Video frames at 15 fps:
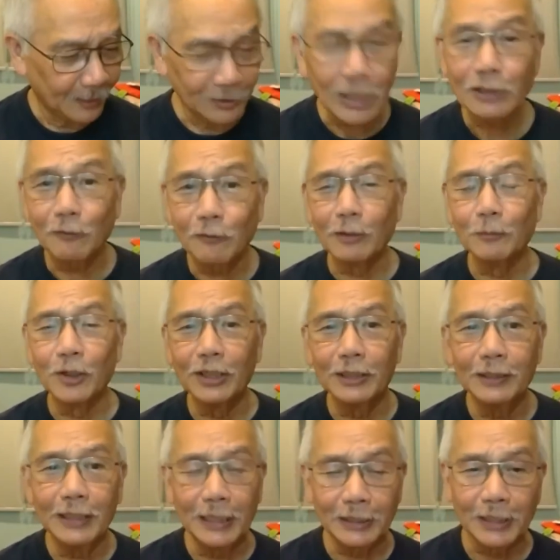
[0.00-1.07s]
Uh, just one
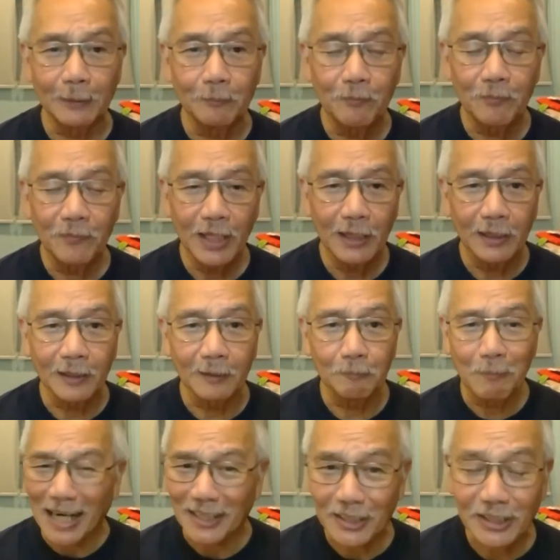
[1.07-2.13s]
more ism, uh,
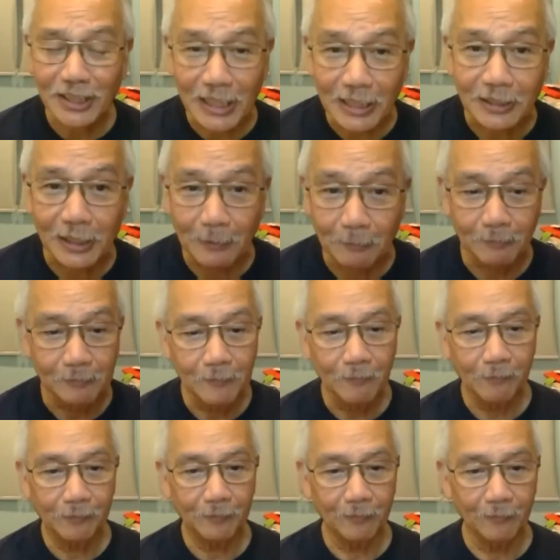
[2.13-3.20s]
Marxism.